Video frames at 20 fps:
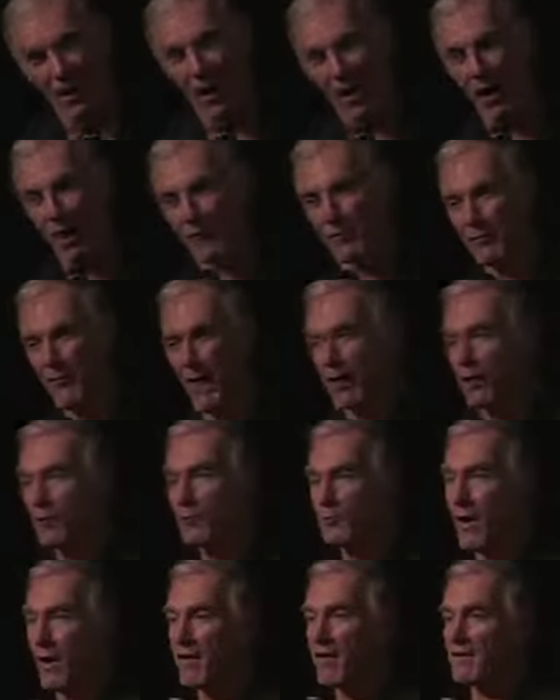
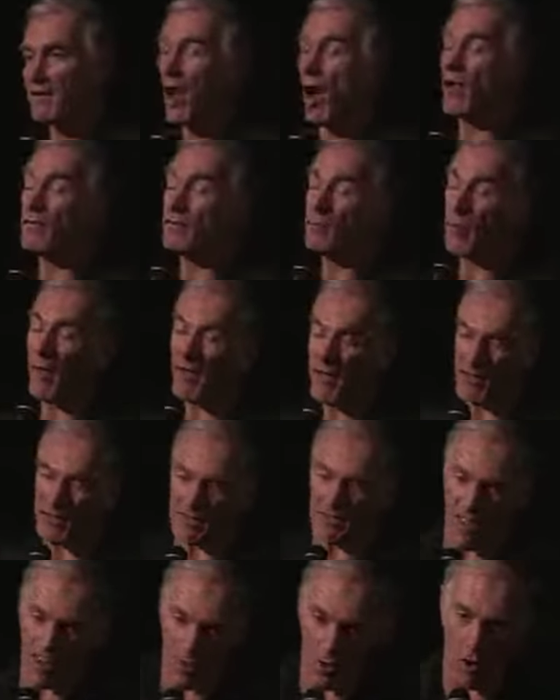followed by an
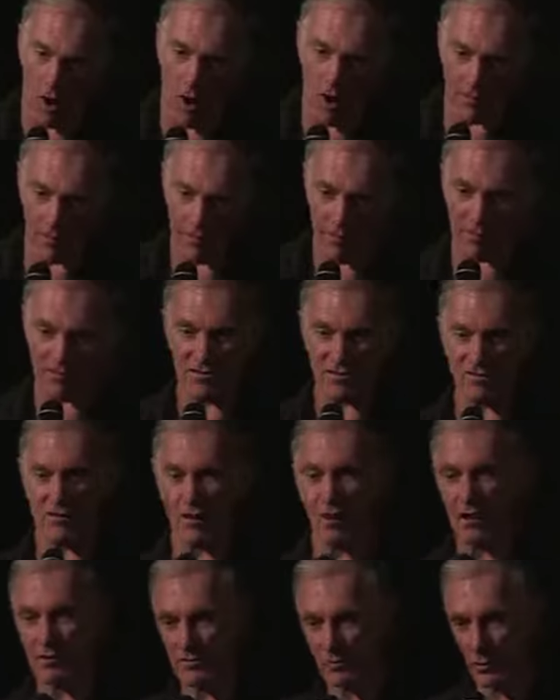unpaid day off. This is
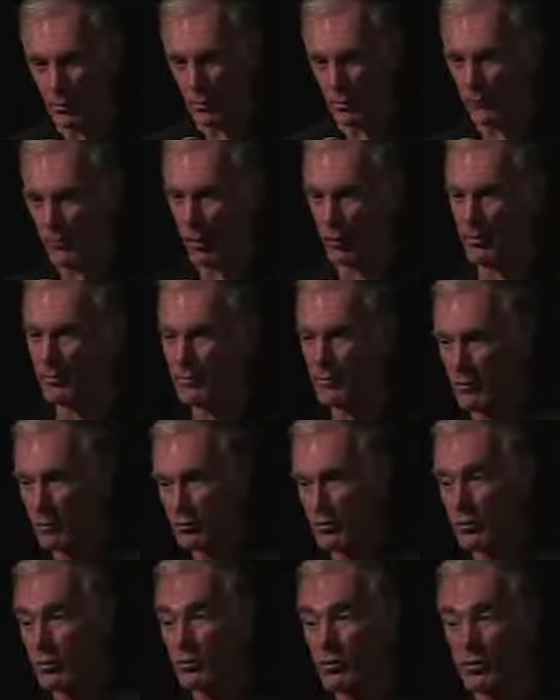a country with very
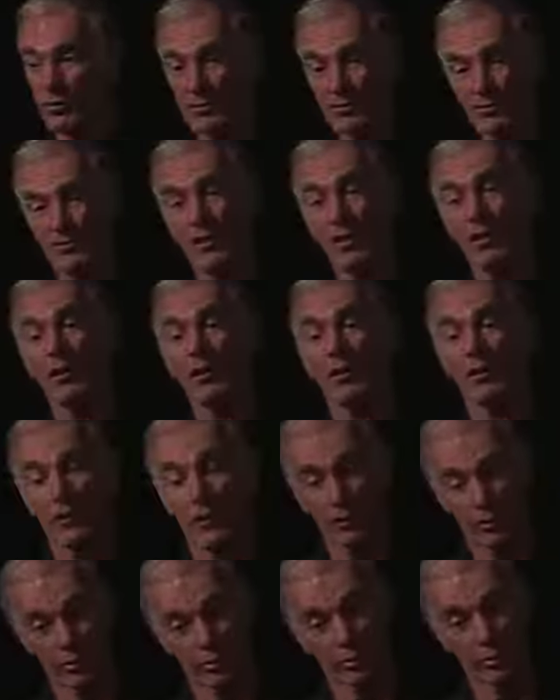few unions,
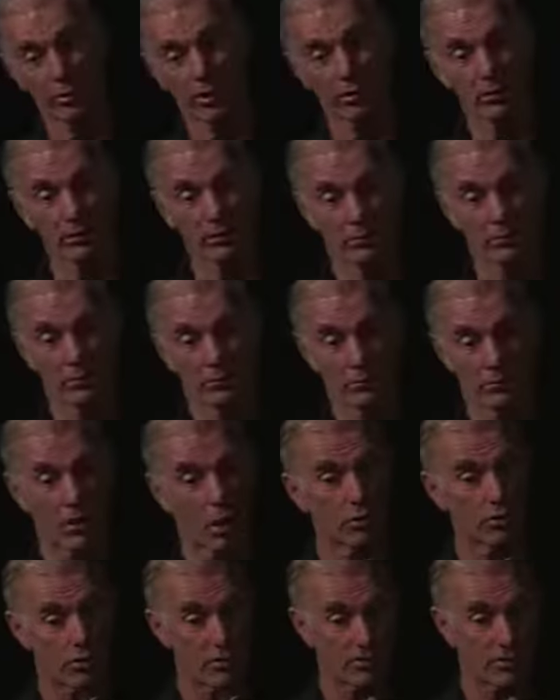including
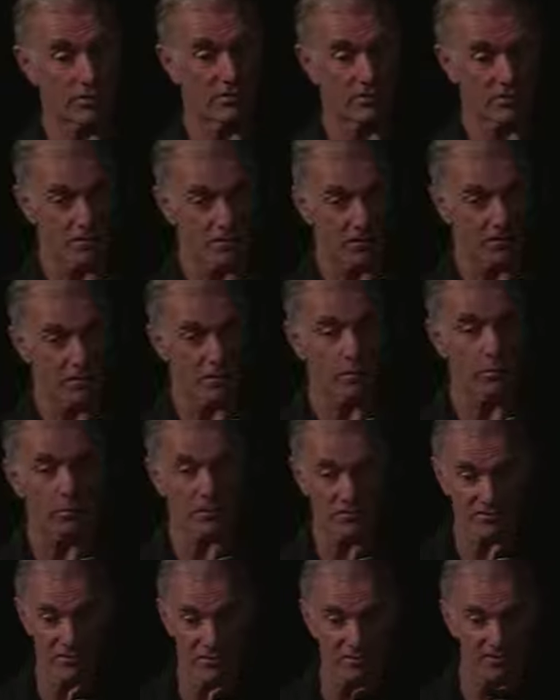no unions in the film
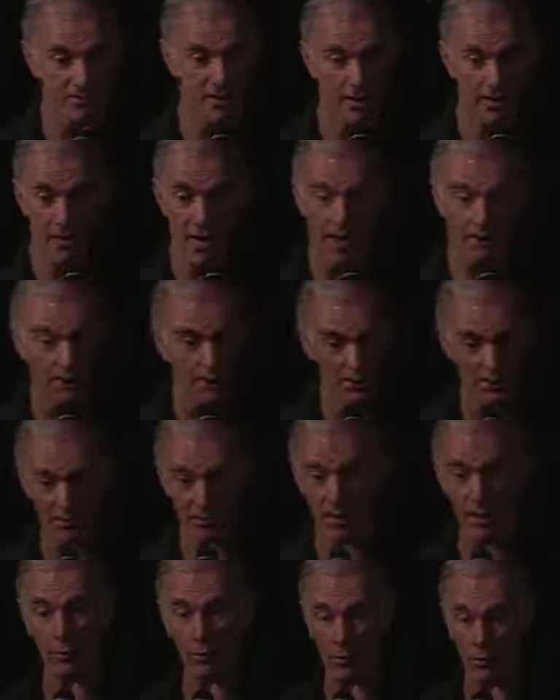business that have any
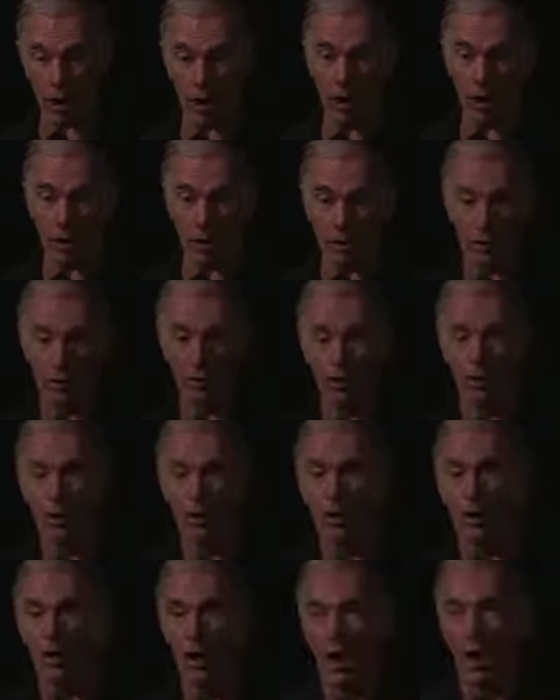clout at all.
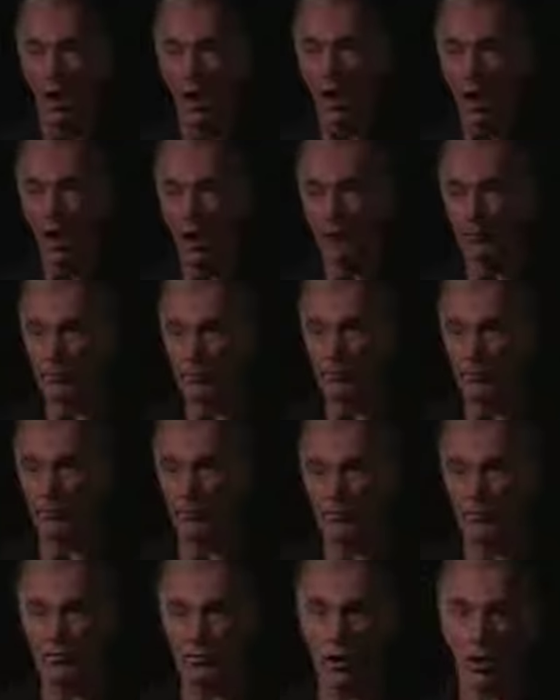
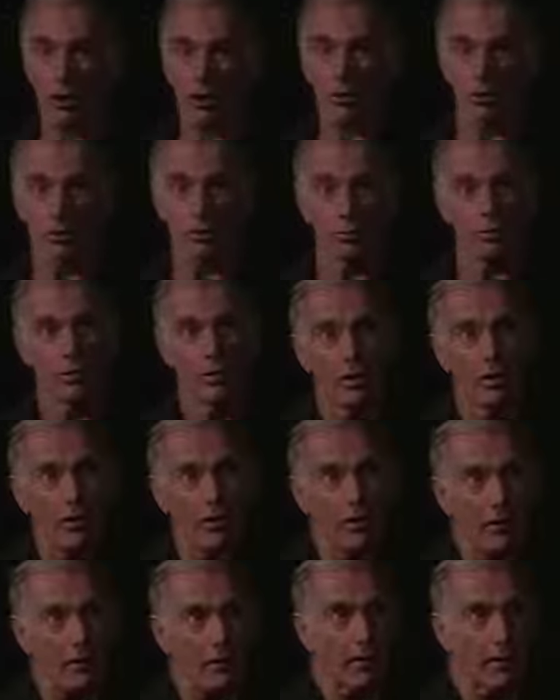So
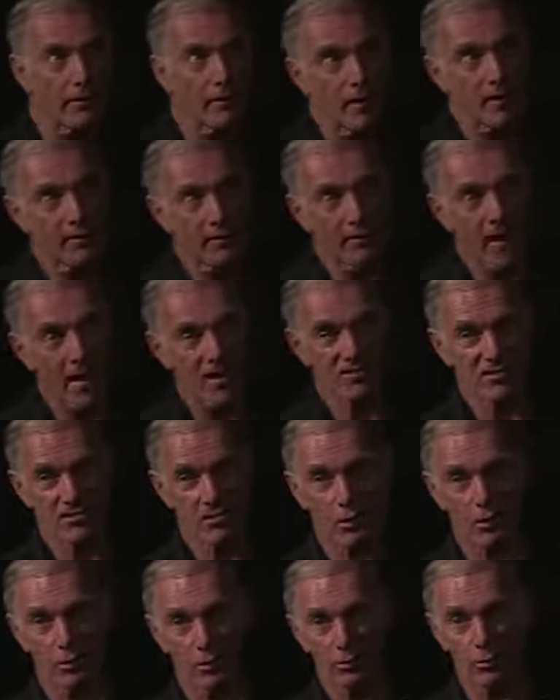I kind of
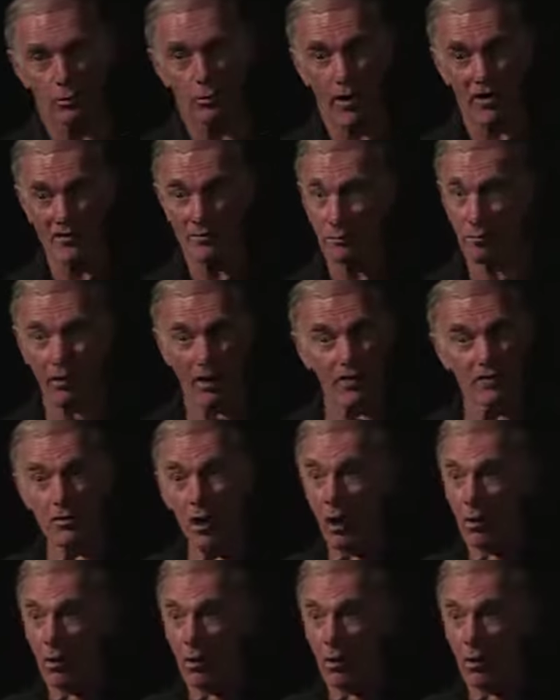asked Joel, who has played